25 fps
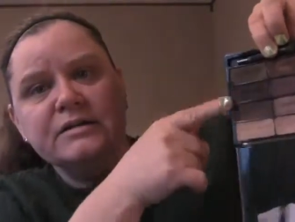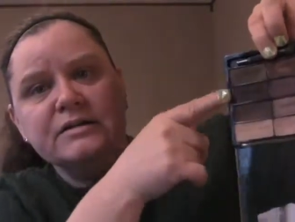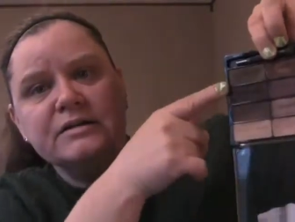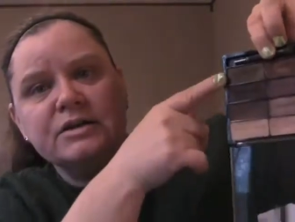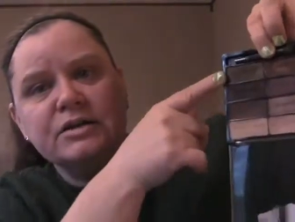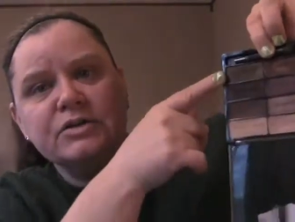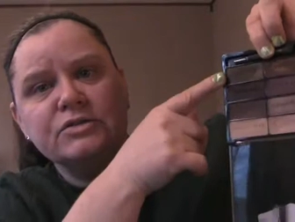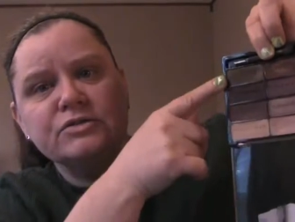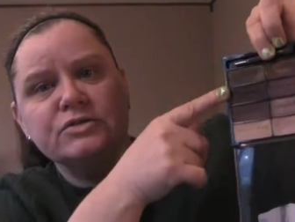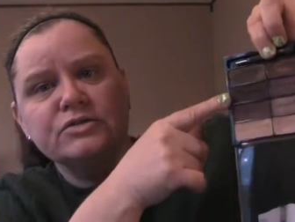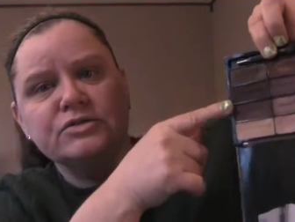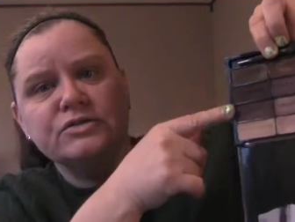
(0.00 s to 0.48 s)

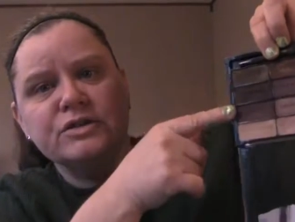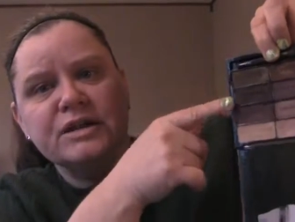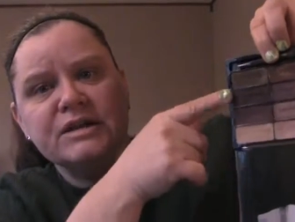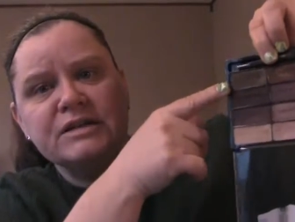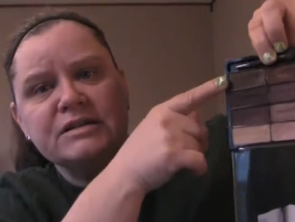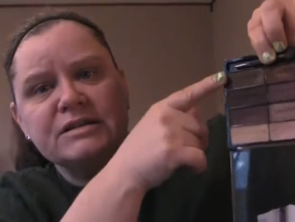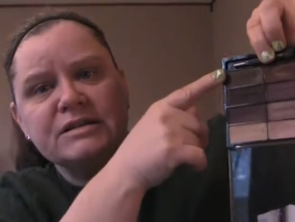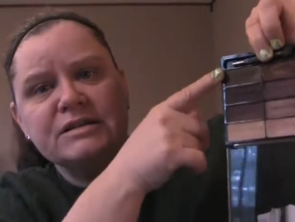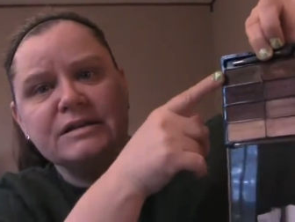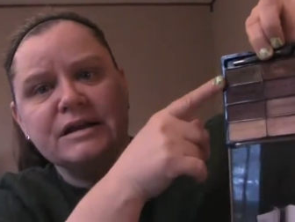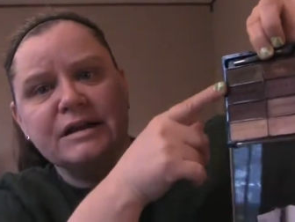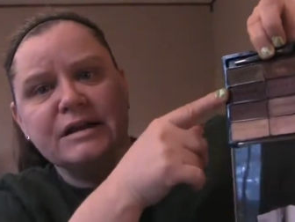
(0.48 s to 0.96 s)
go straight
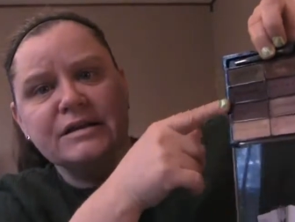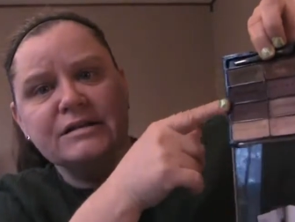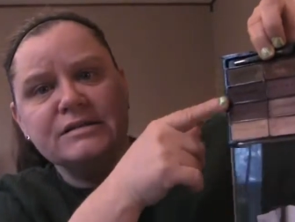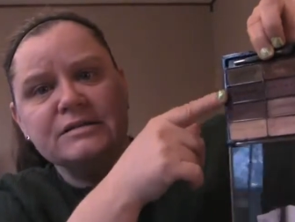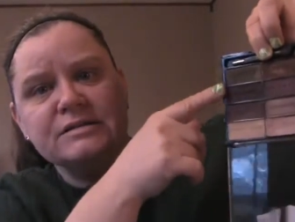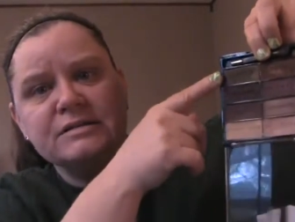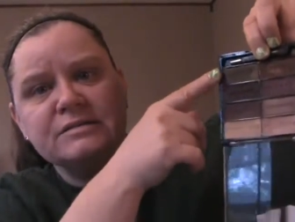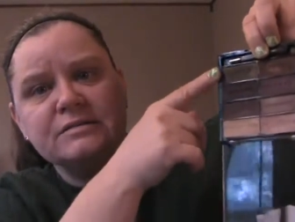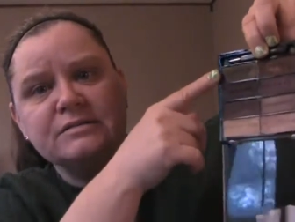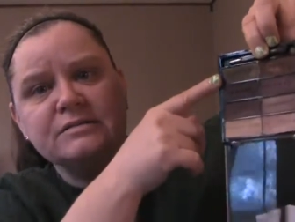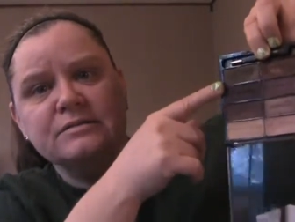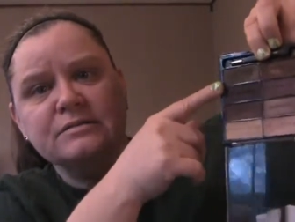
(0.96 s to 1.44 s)
to
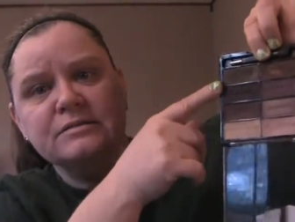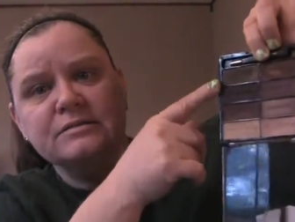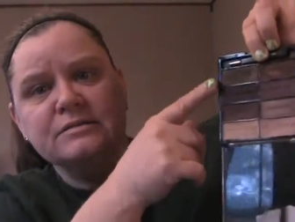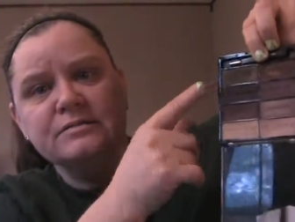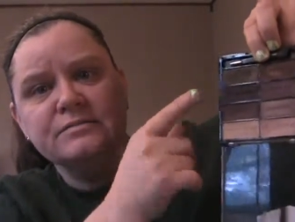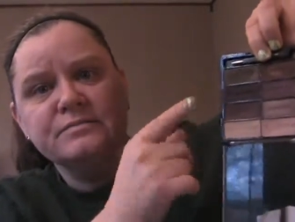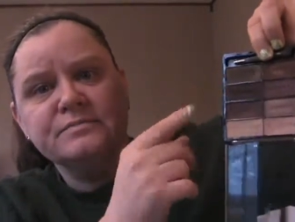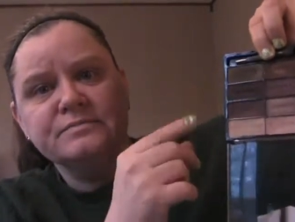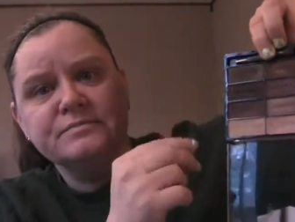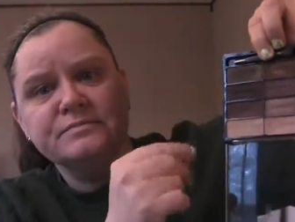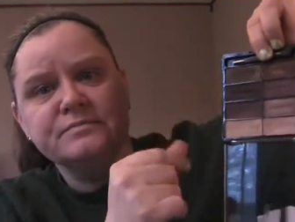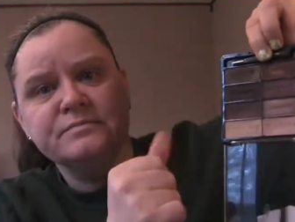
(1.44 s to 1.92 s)
night.
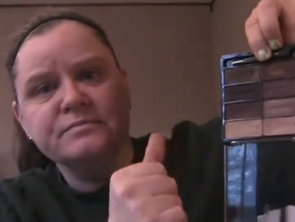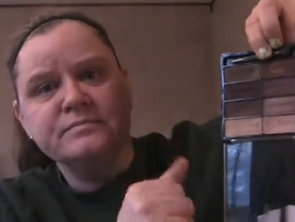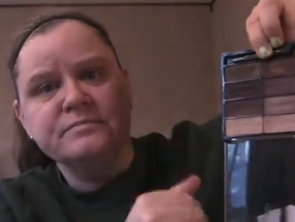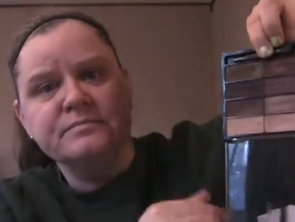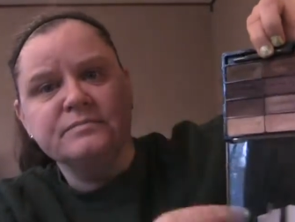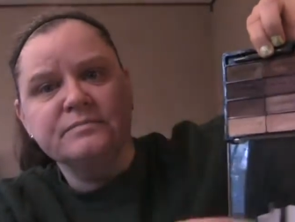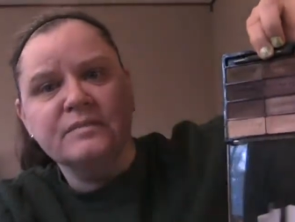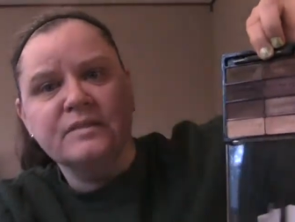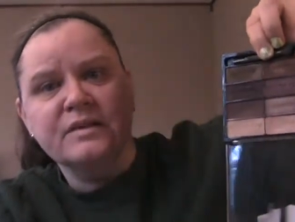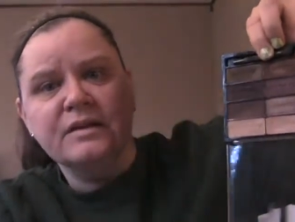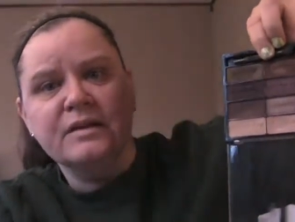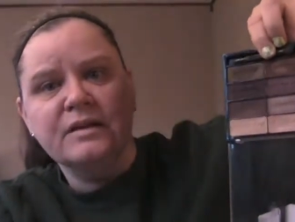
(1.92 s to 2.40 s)

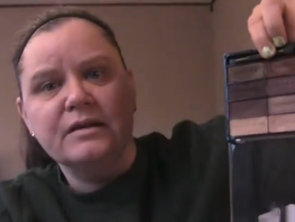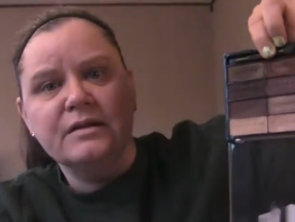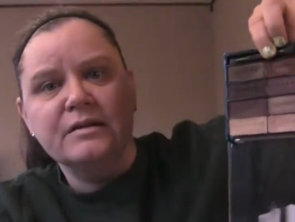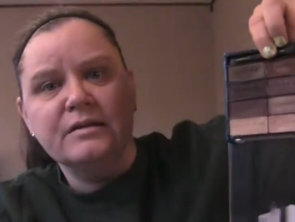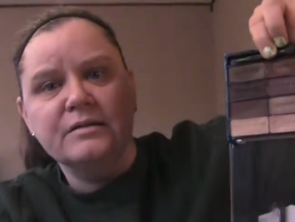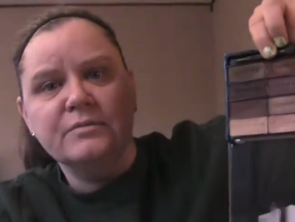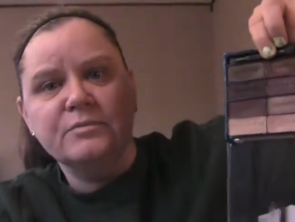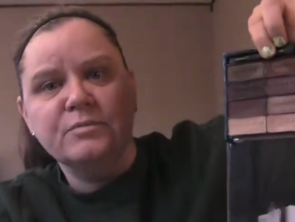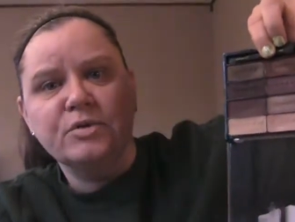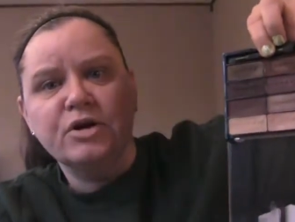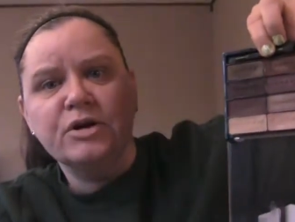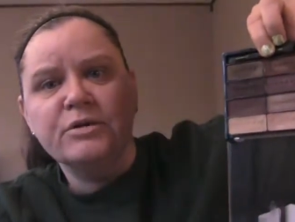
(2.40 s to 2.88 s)

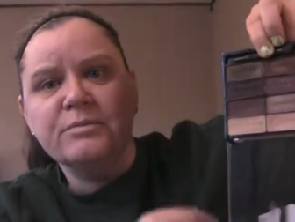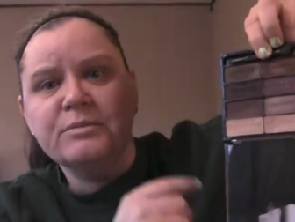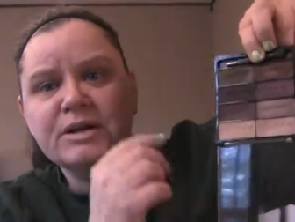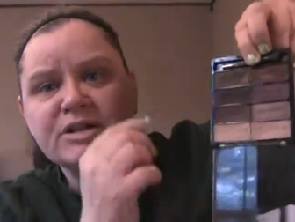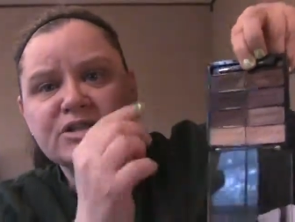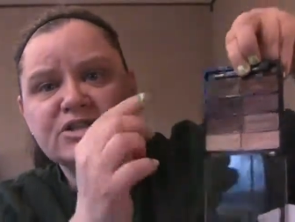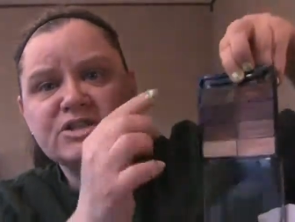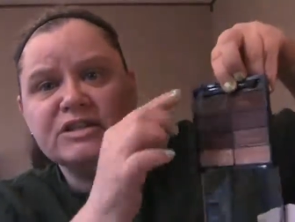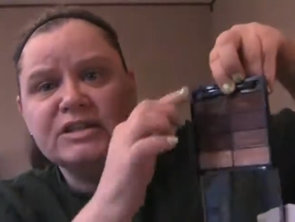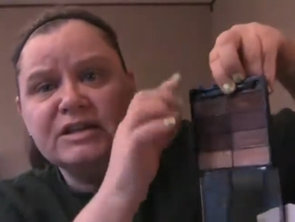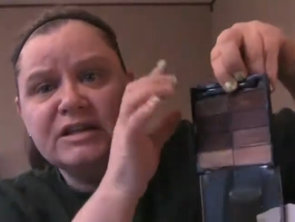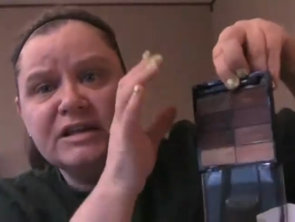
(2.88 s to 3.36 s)
Pretty
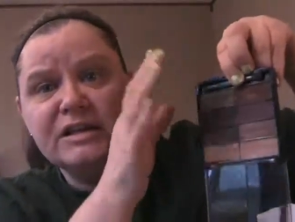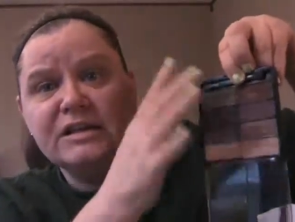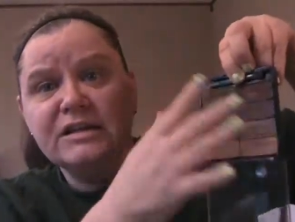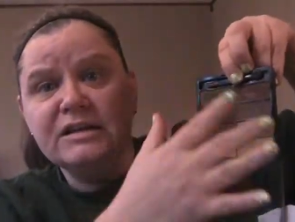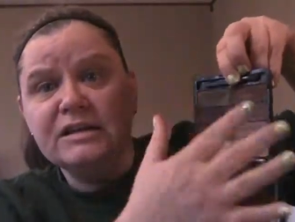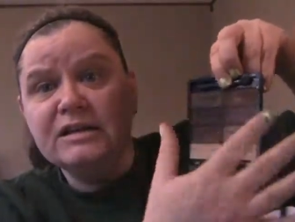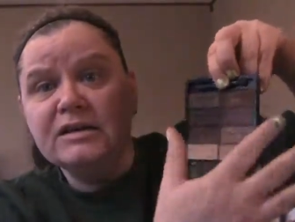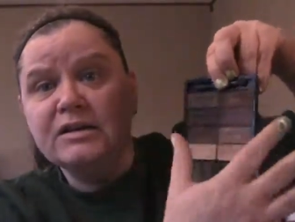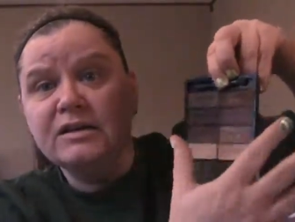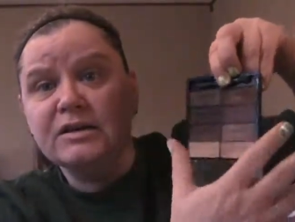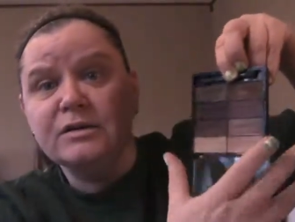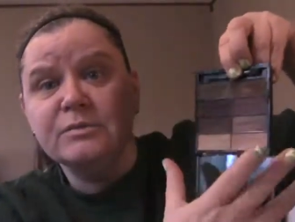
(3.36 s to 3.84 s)
much in
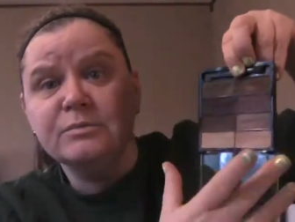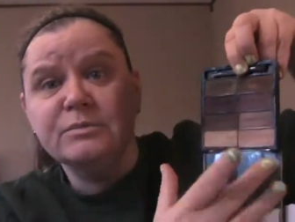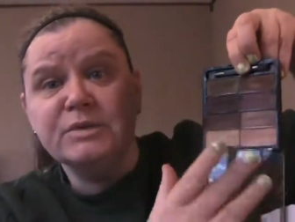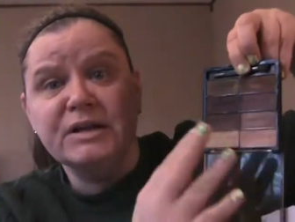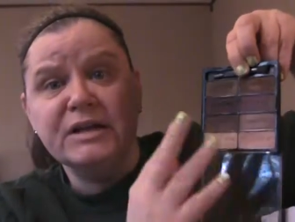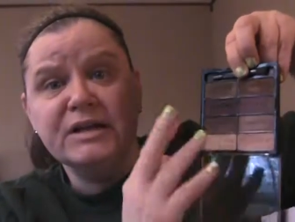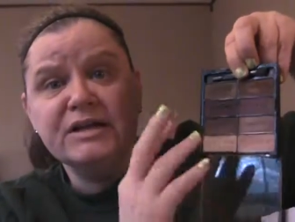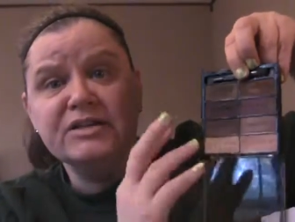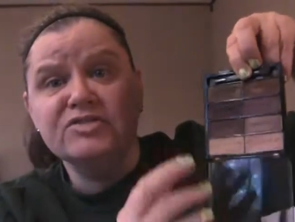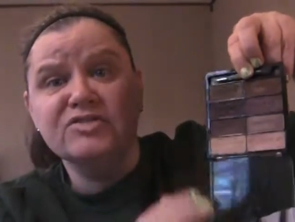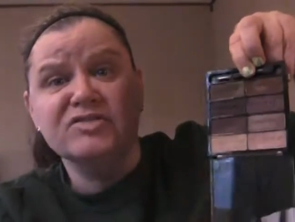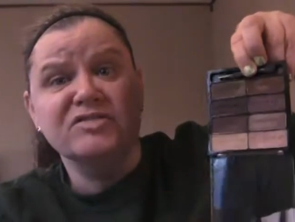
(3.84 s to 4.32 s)
any
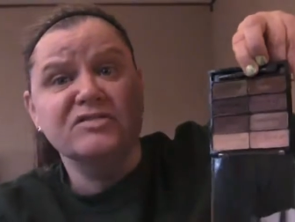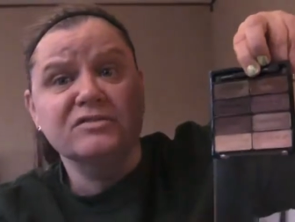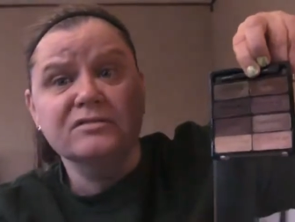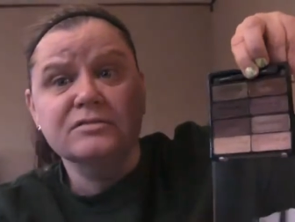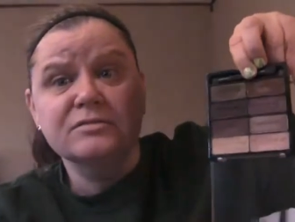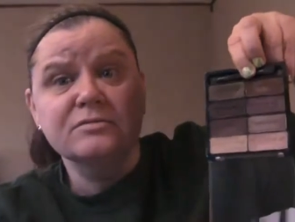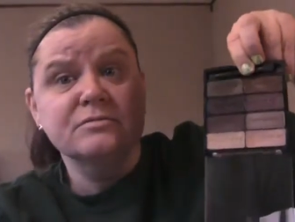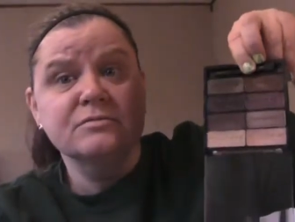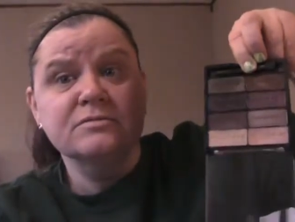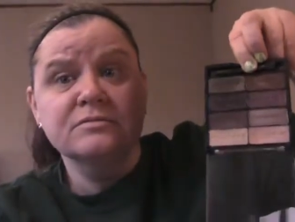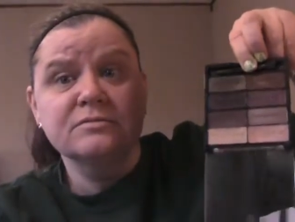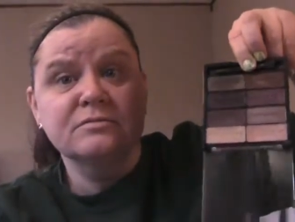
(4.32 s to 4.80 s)
combination.
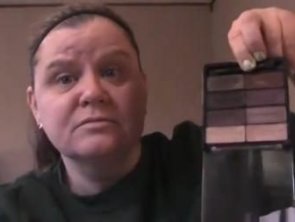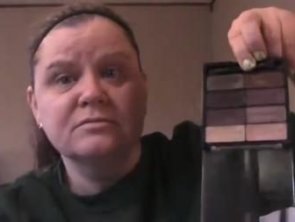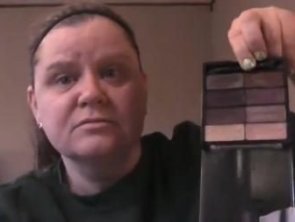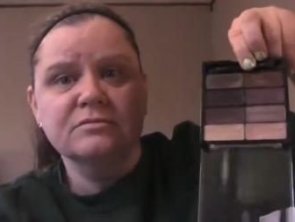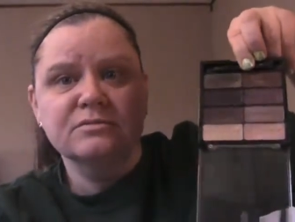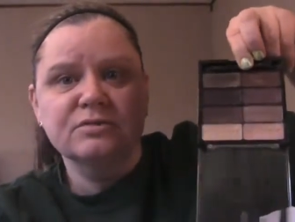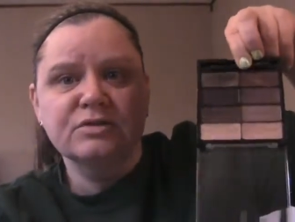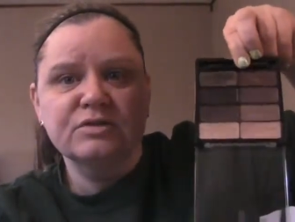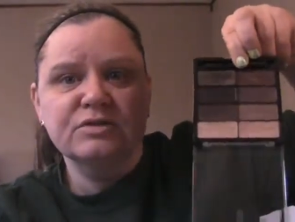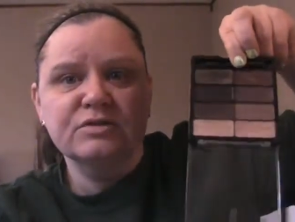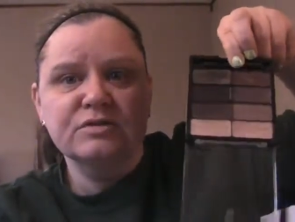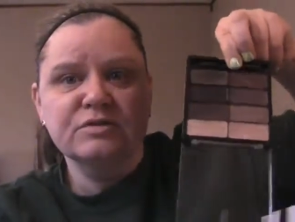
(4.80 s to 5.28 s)

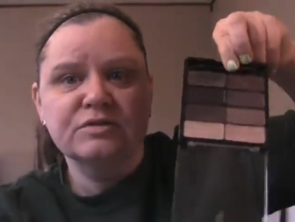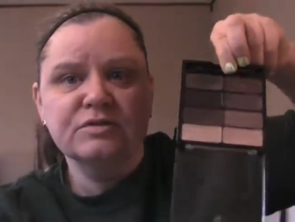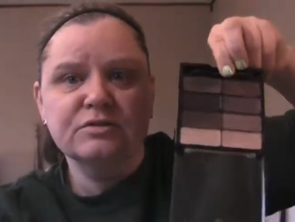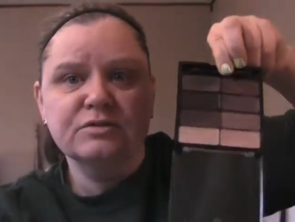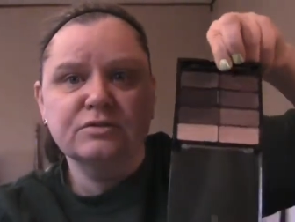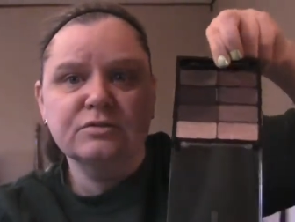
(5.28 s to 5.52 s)
This is